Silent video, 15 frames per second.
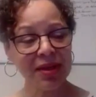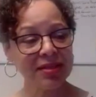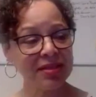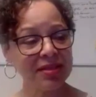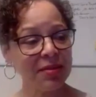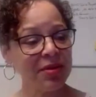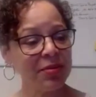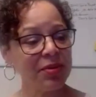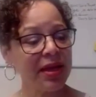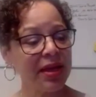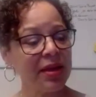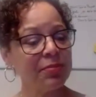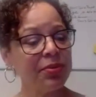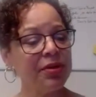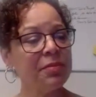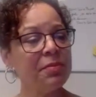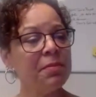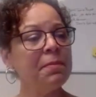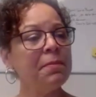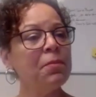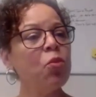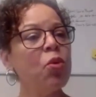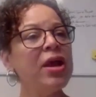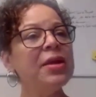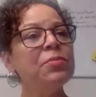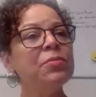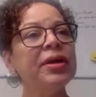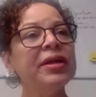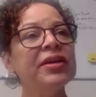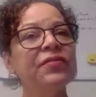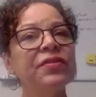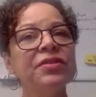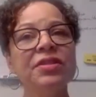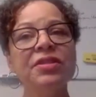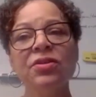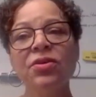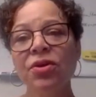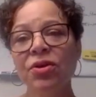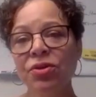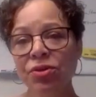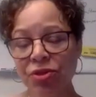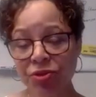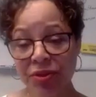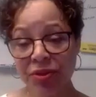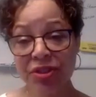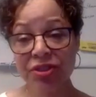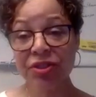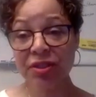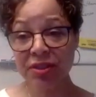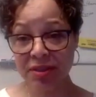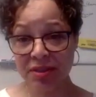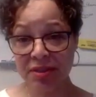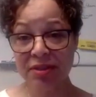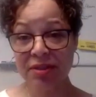Some people can put way more emphasis on nutrition